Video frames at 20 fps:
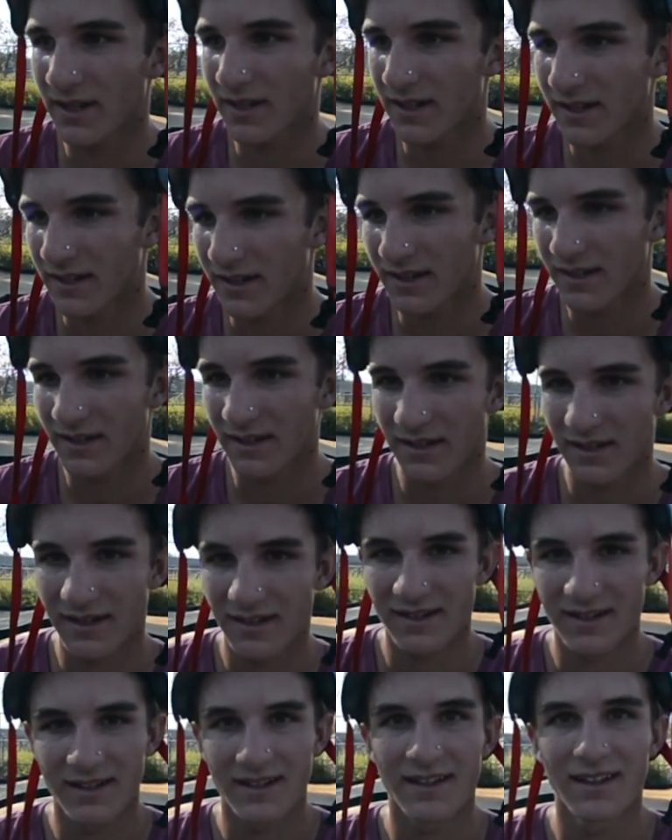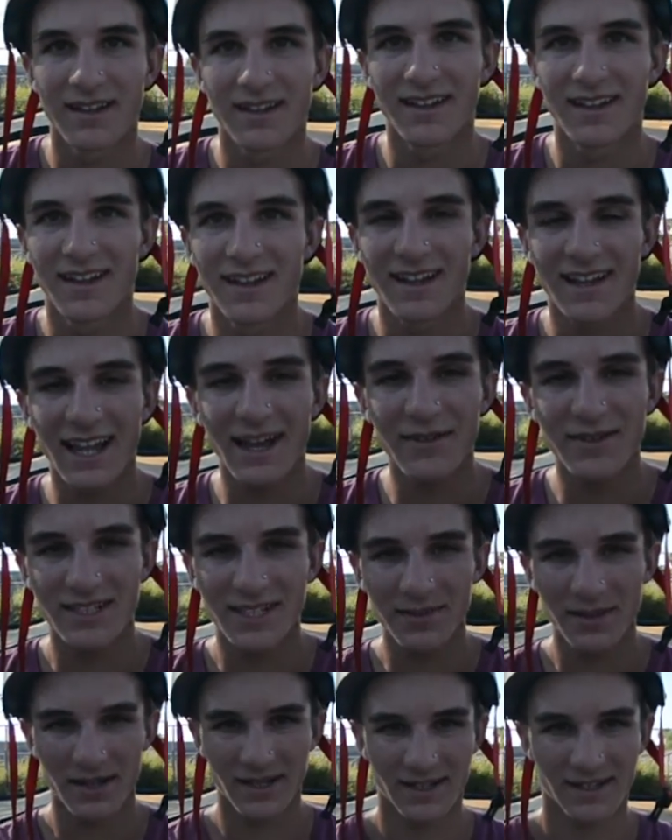Can I have a
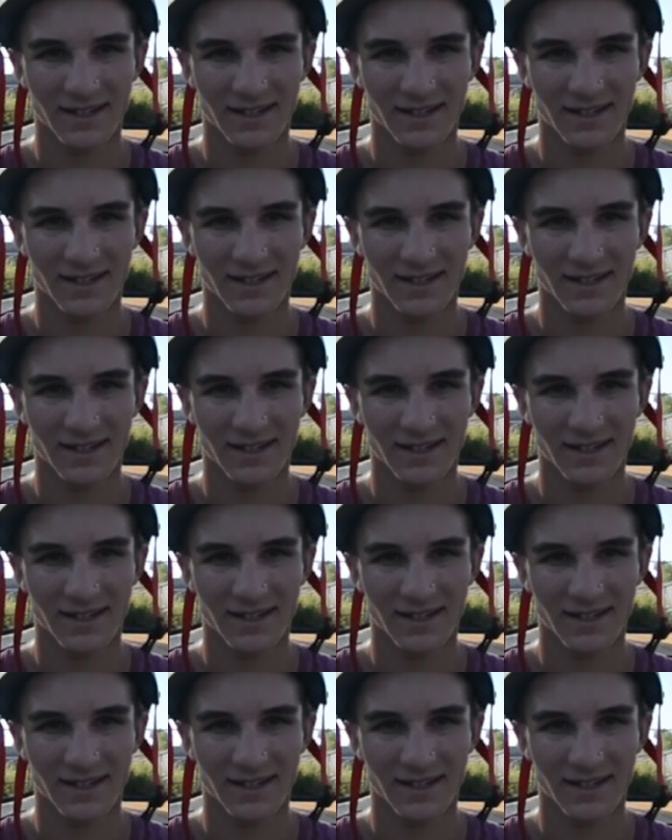sip?